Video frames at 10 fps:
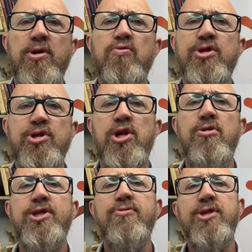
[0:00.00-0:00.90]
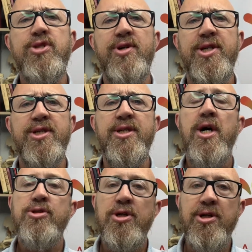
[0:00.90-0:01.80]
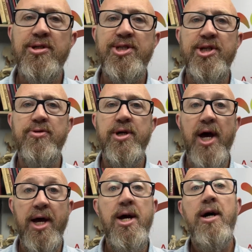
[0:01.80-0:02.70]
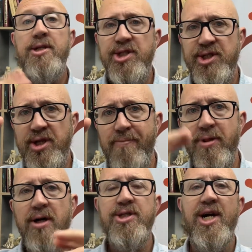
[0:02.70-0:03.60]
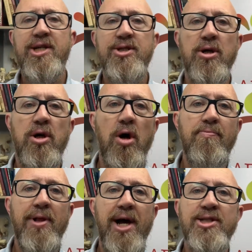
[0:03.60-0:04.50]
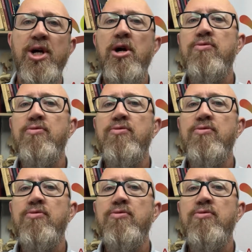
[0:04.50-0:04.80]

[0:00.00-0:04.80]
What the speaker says: was usually restricted to considering a subluxation complex